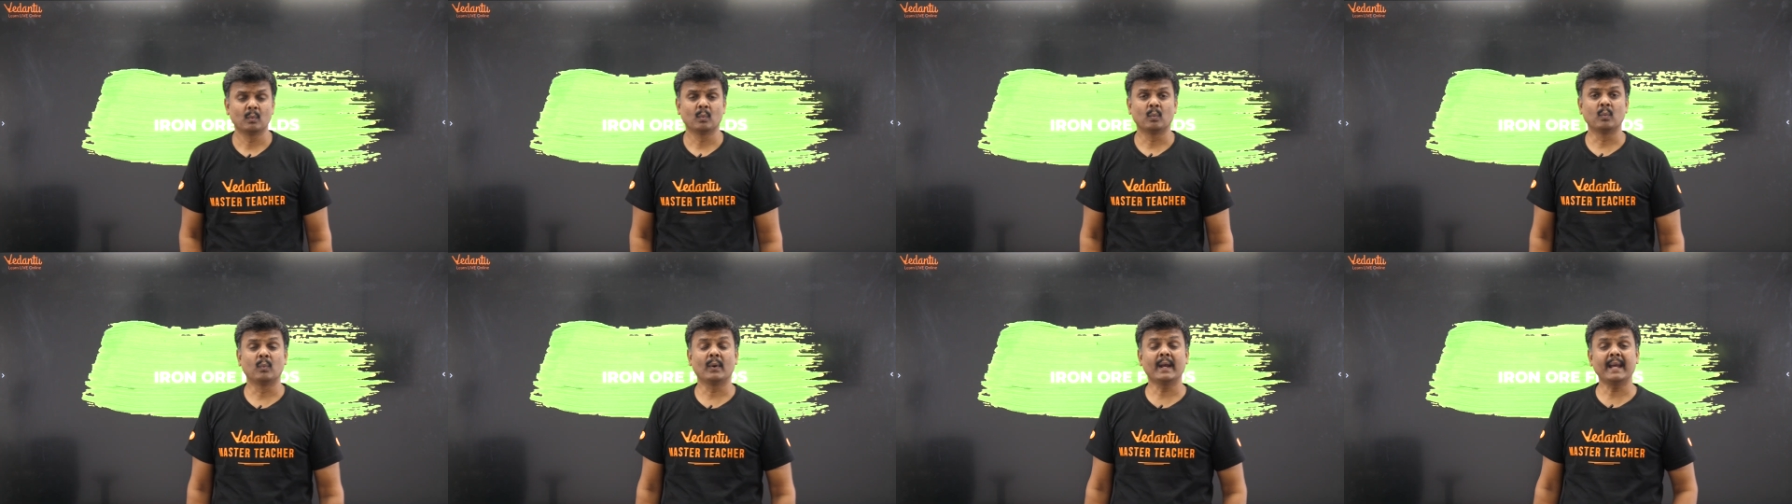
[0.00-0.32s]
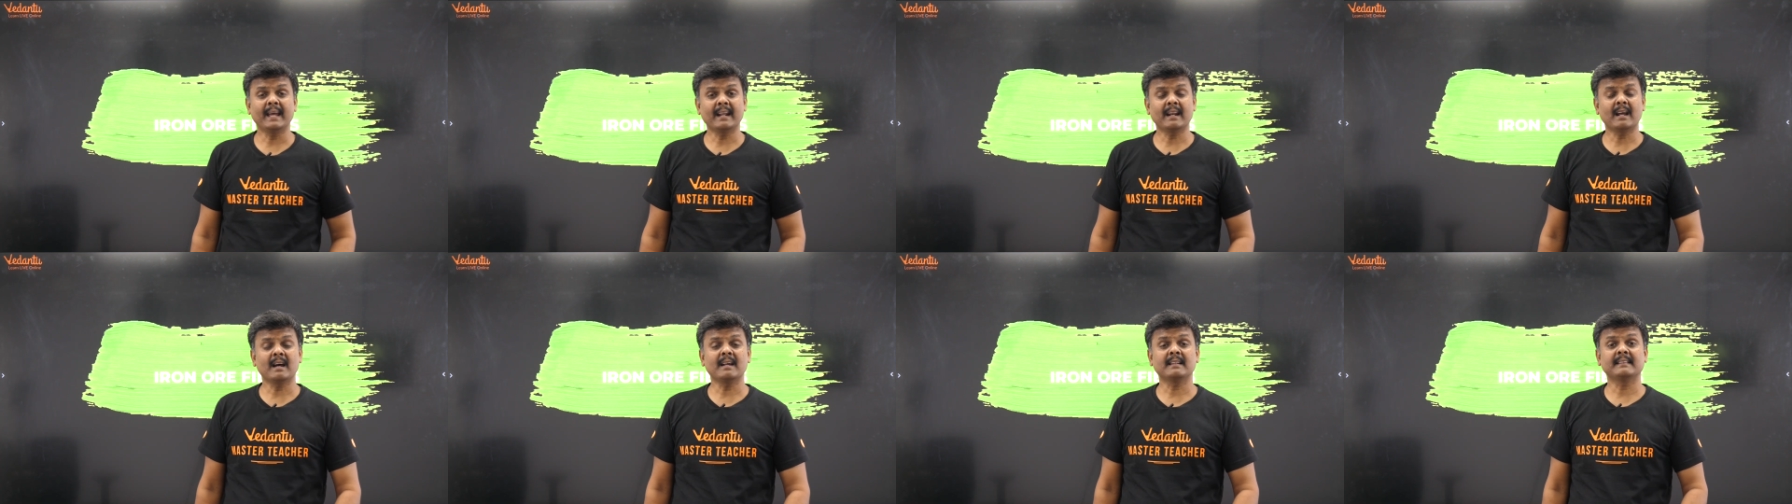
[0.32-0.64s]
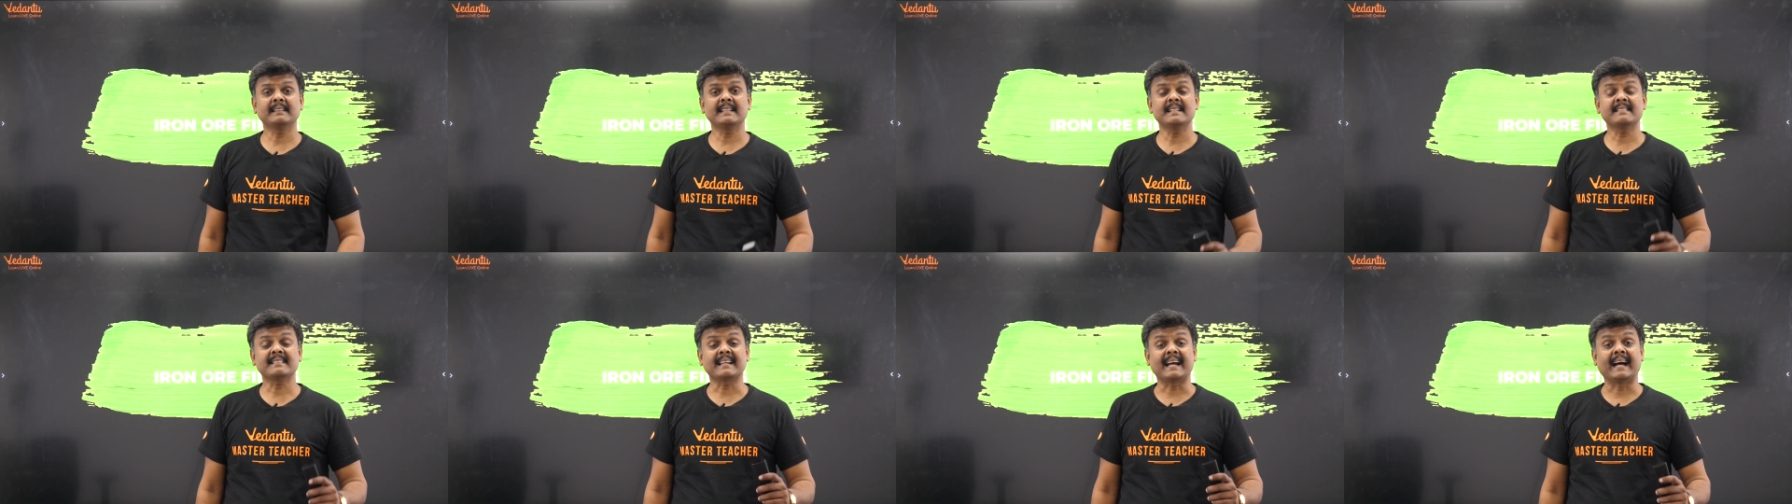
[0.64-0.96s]
where are
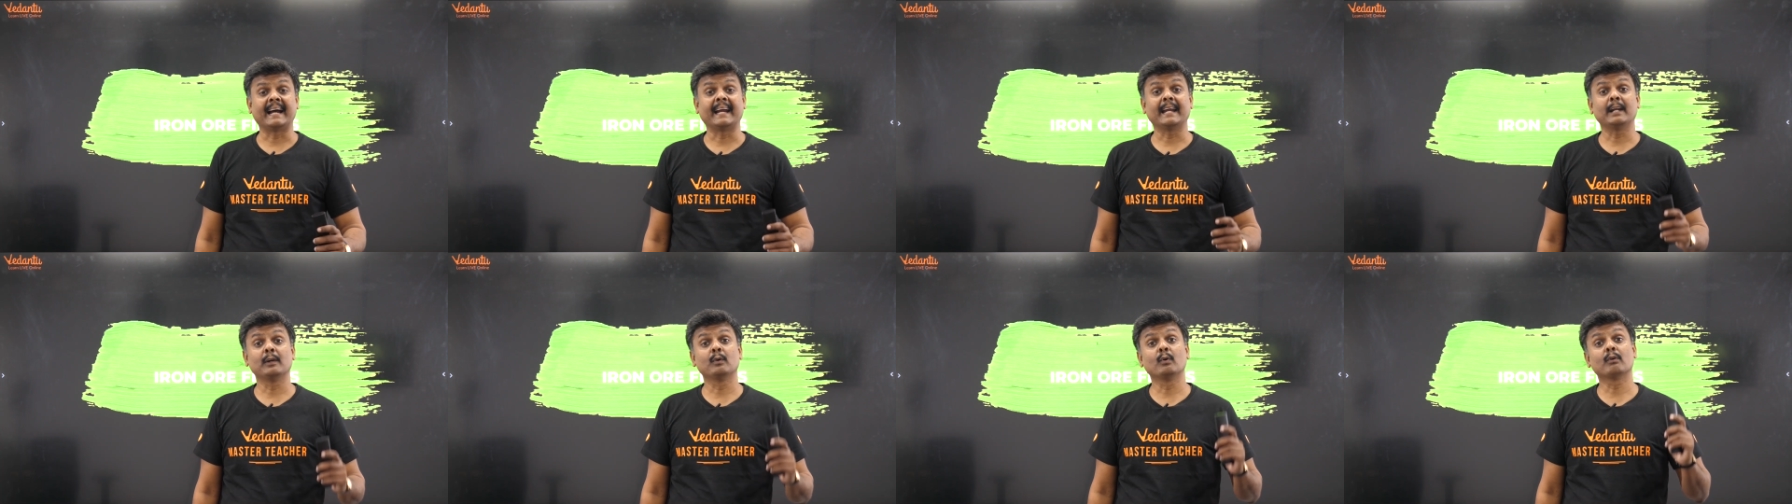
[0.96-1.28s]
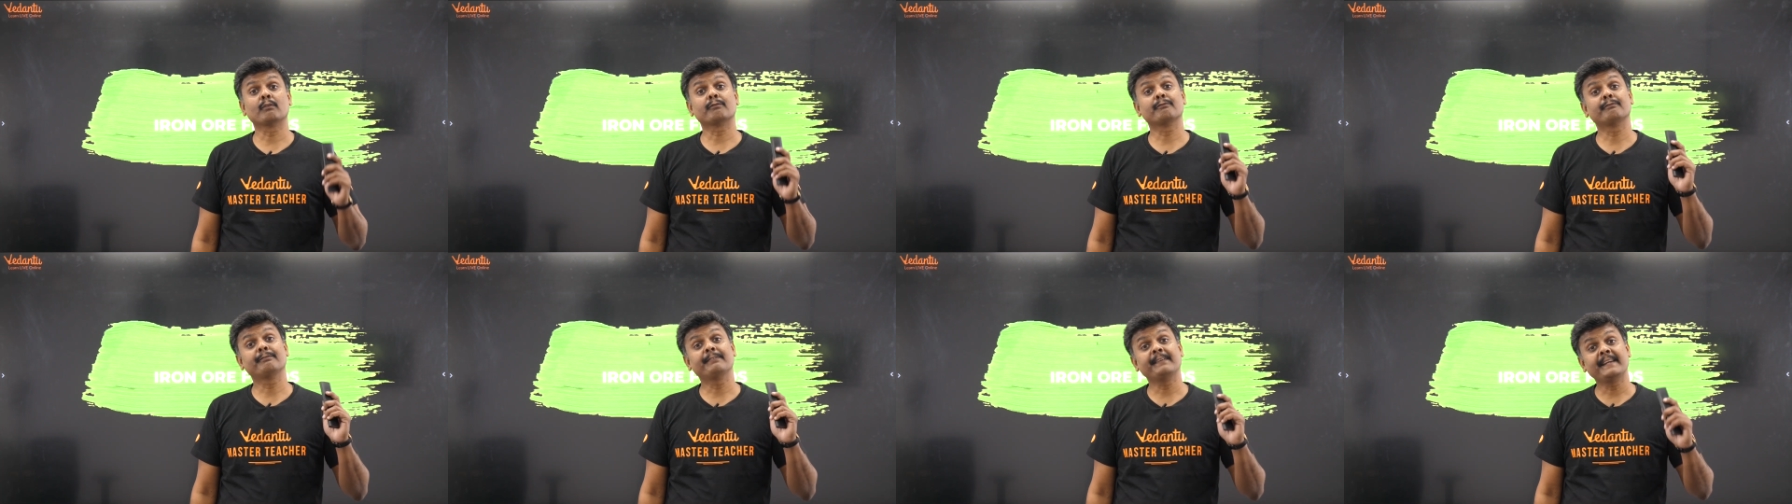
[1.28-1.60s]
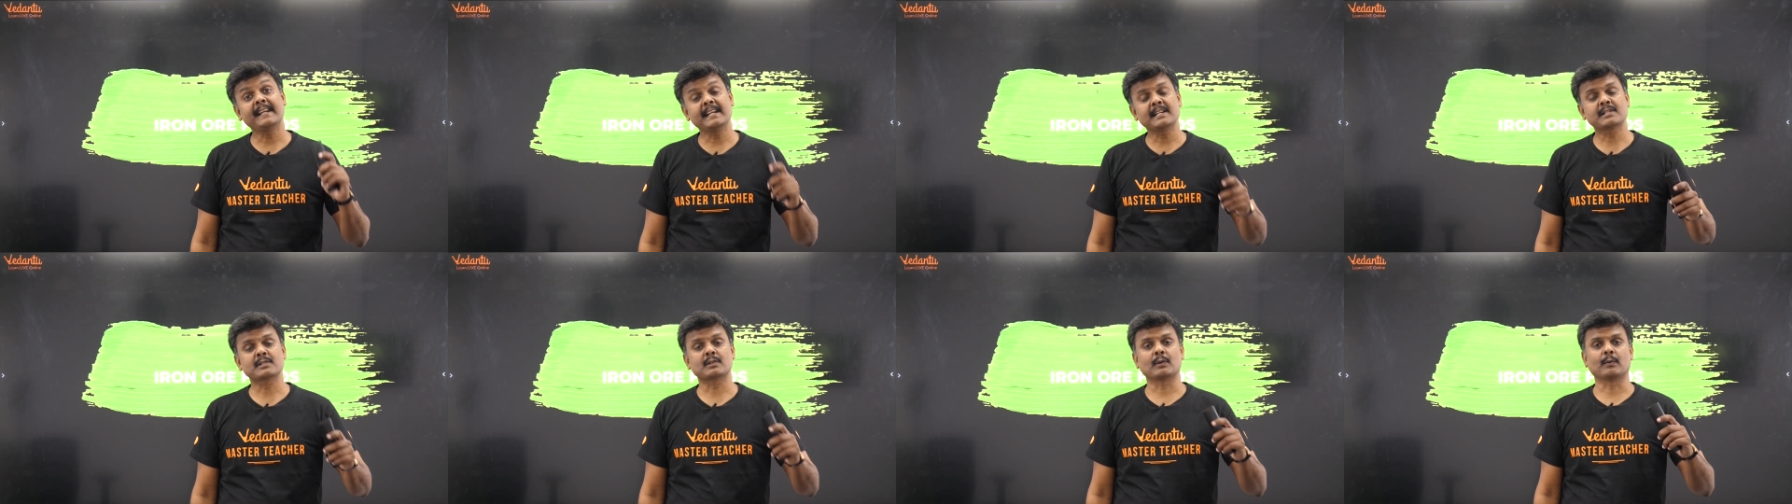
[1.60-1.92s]
these iron ore
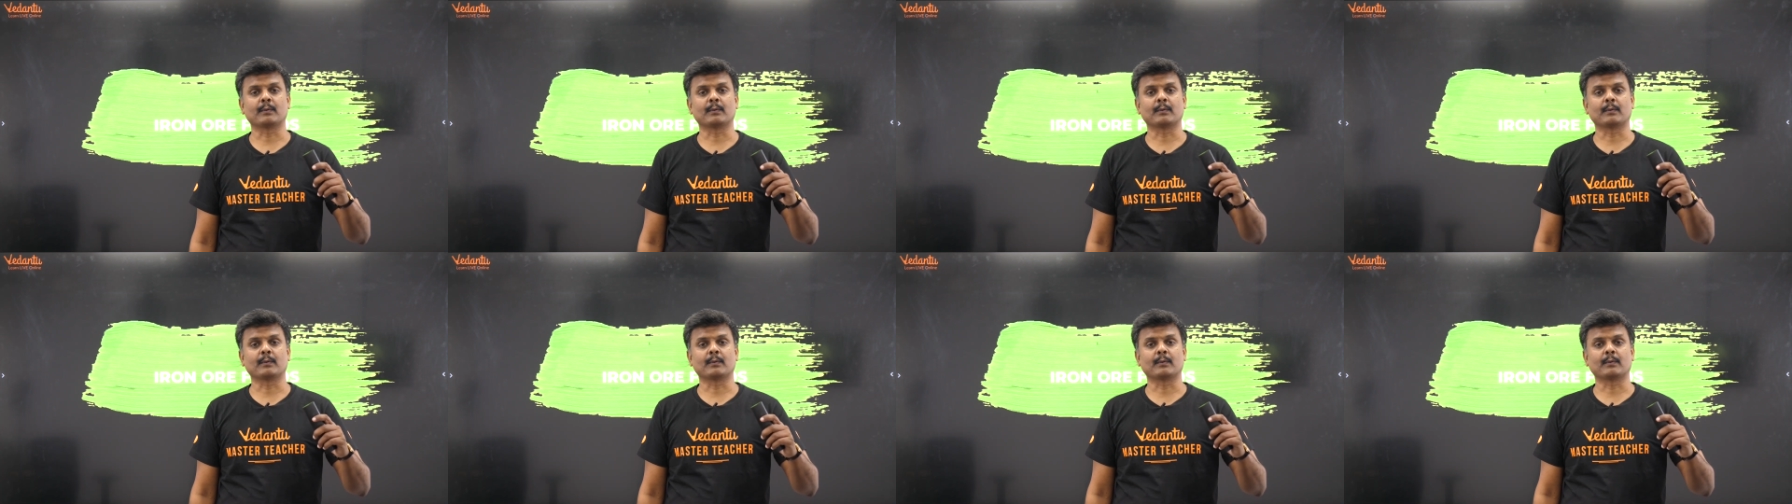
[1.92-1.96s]
fields